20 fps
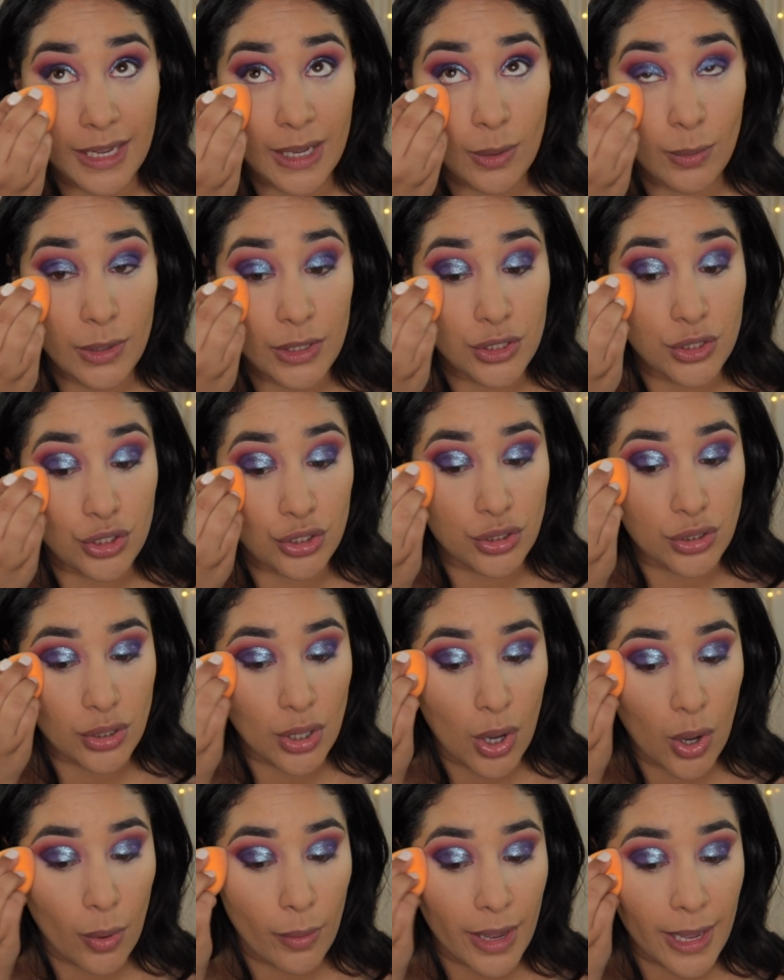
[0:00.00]
it was
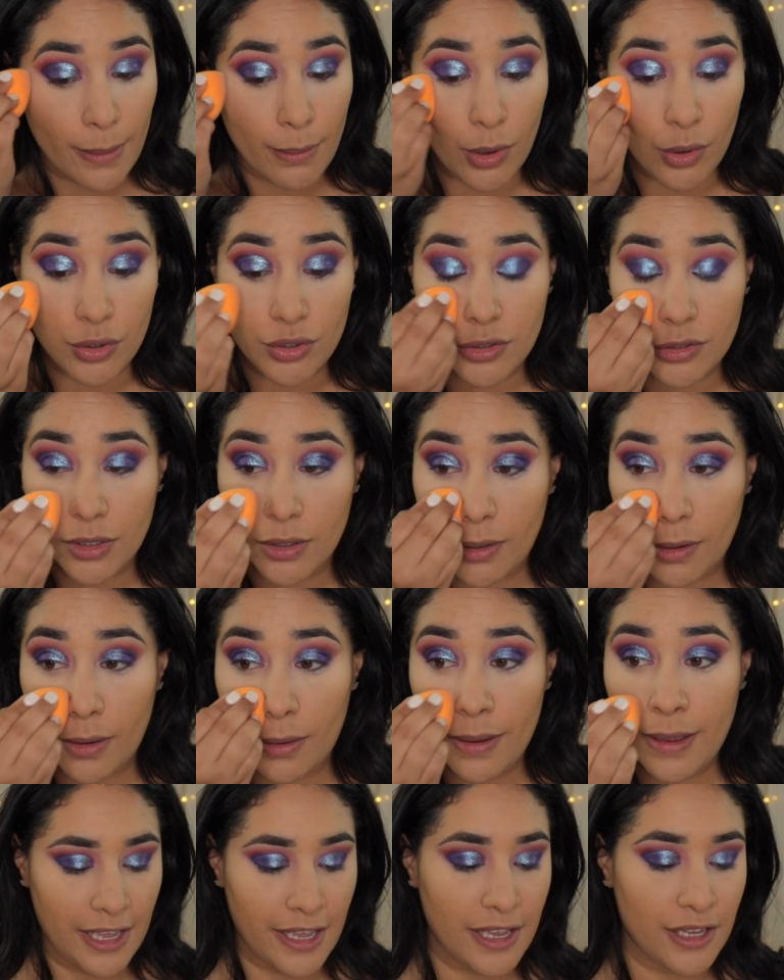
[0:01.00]
so
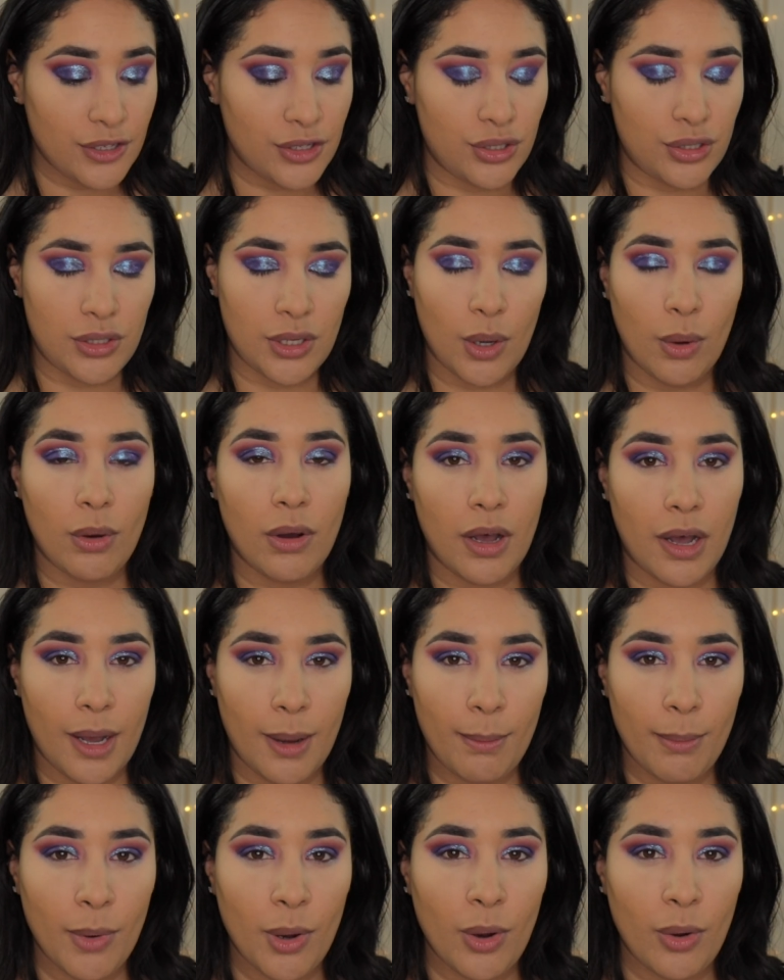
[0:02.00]
emotional. He is so
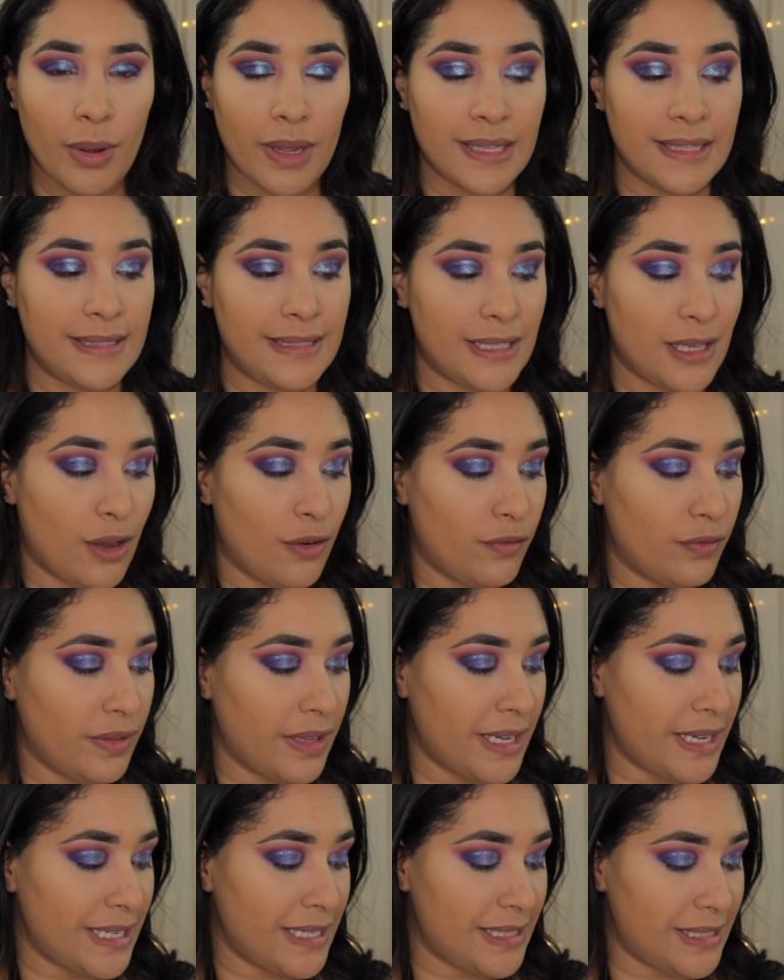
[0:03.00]
humble and
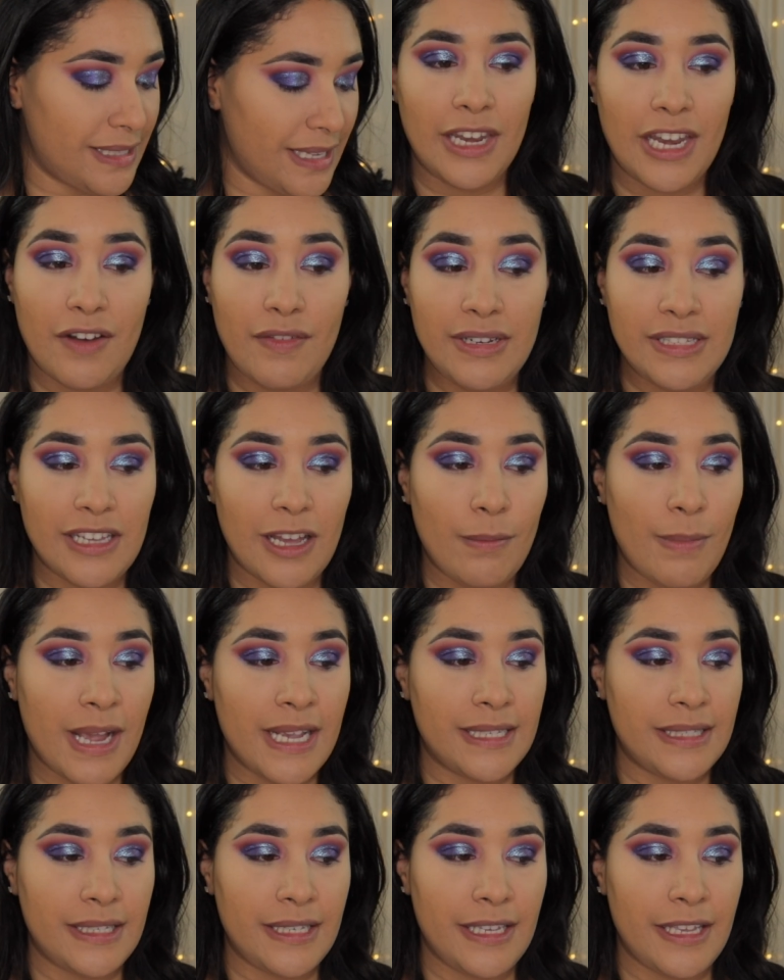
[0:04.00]
selfless. Every time I
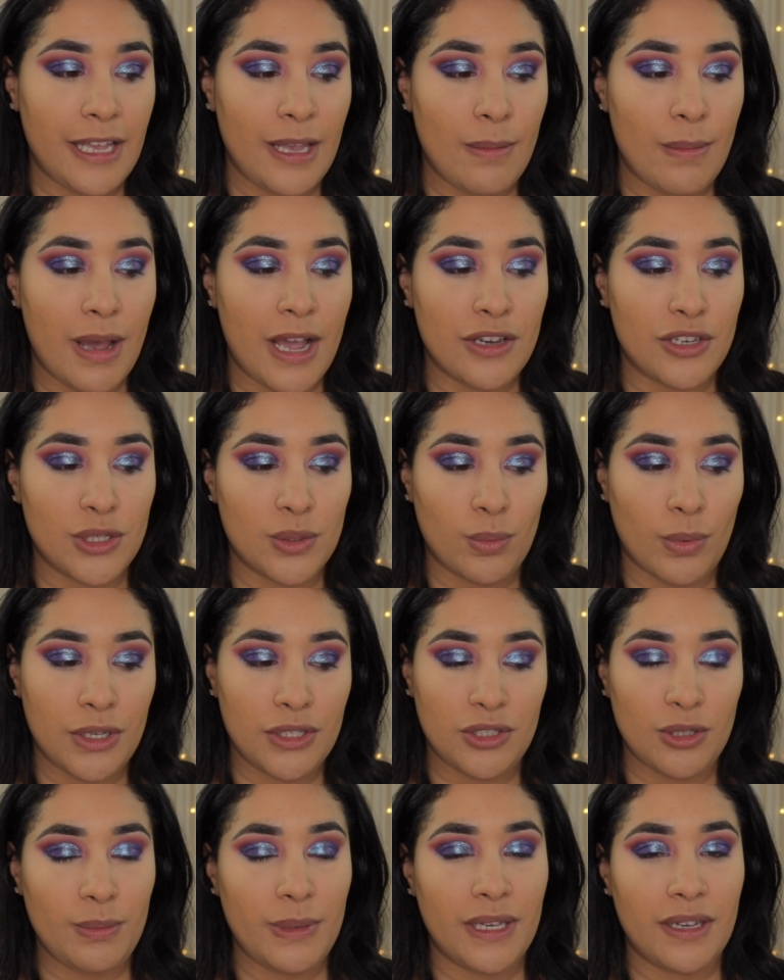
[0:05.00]
see him, I just want
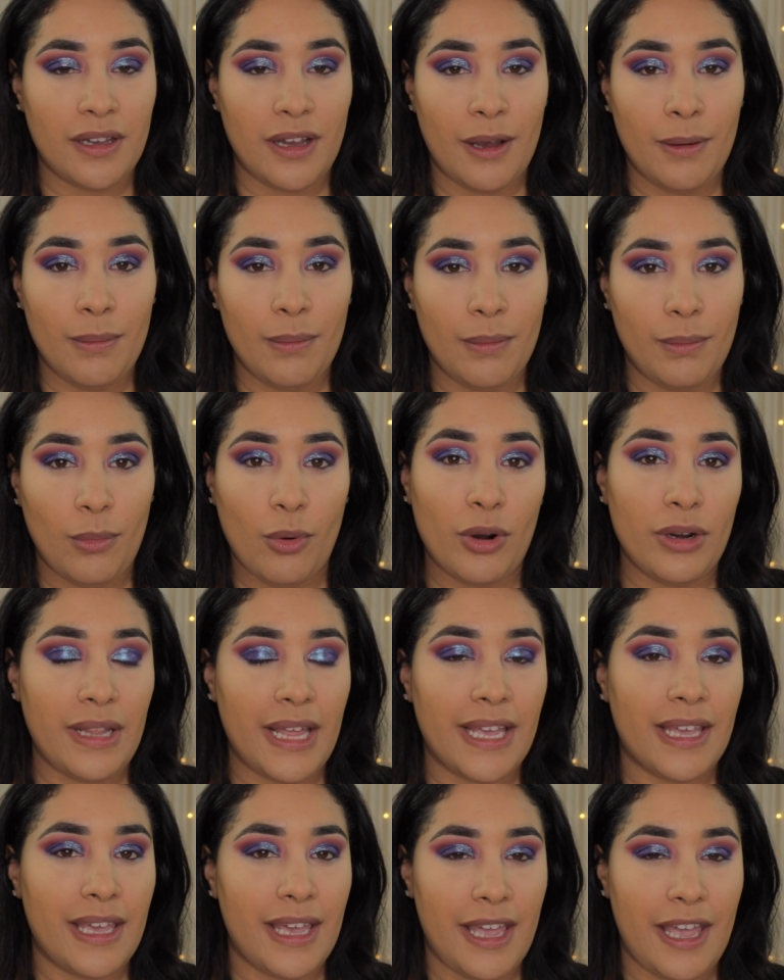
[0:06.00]
to become more
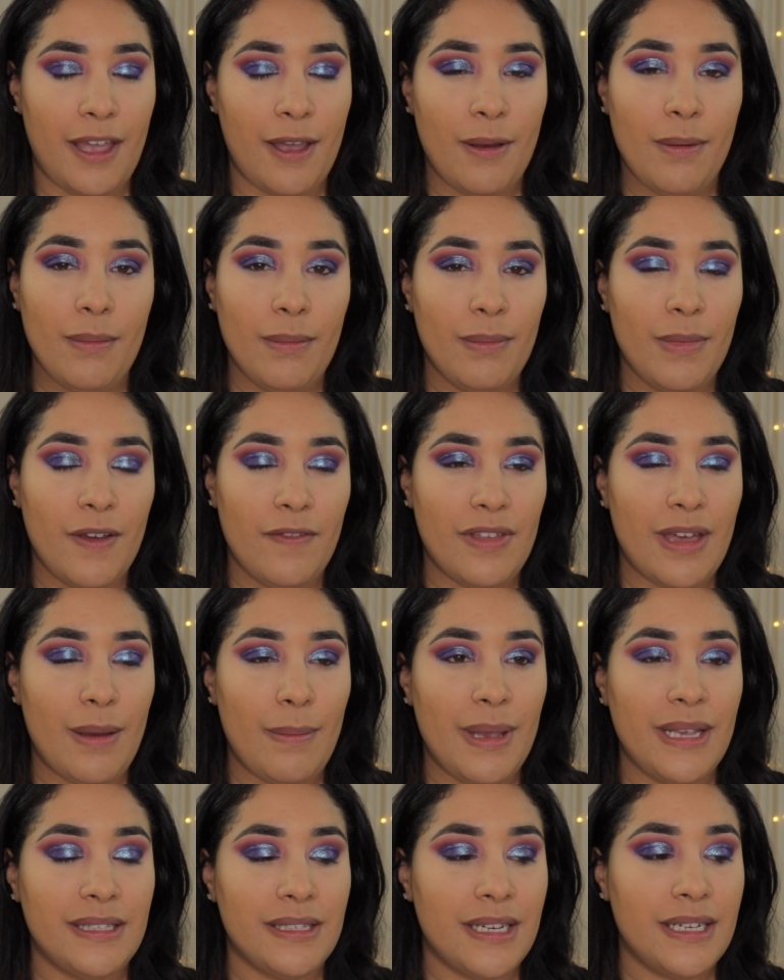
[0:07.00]
like him, if that
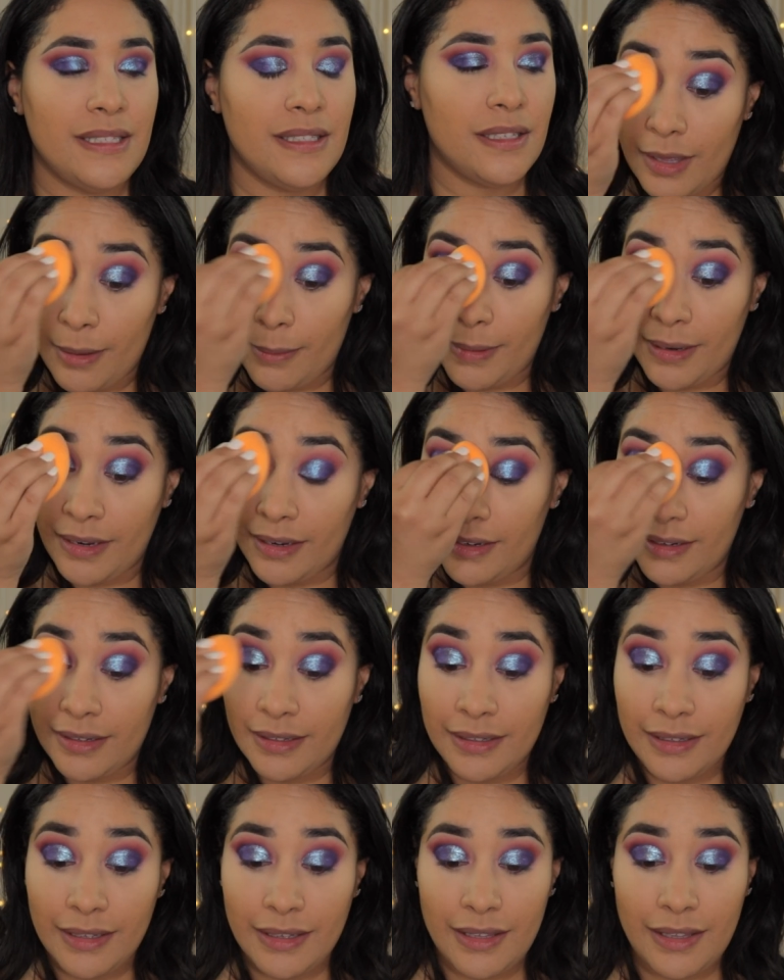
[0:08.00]
makes sense. I
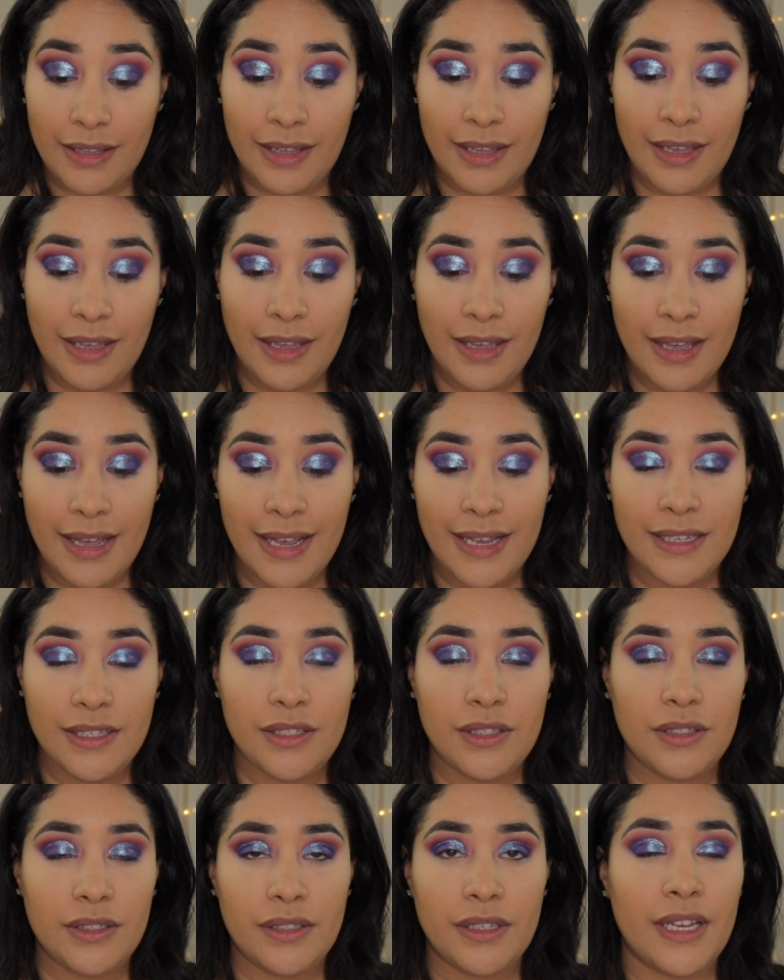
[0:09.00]
mean, he has
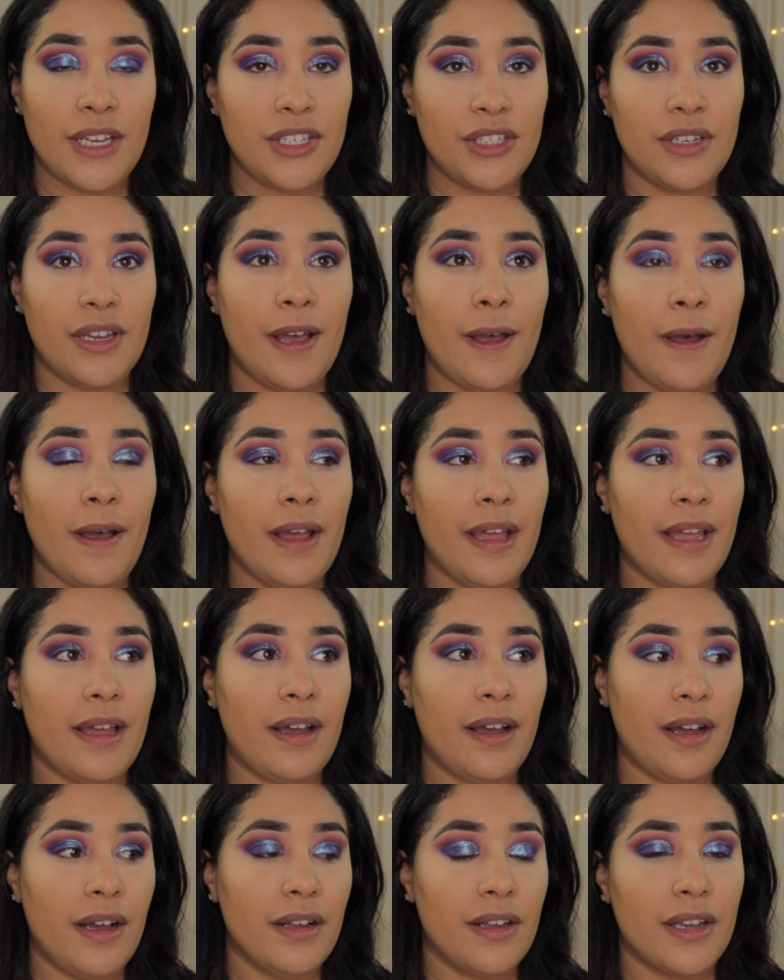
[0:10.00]
such a
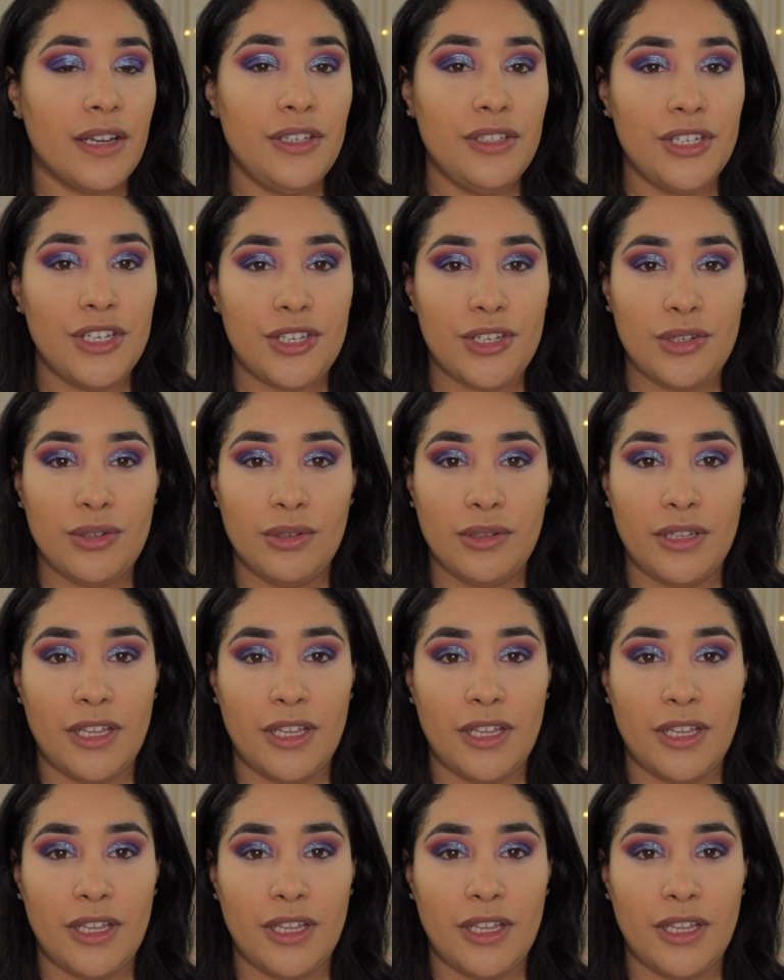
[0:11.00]
unconditional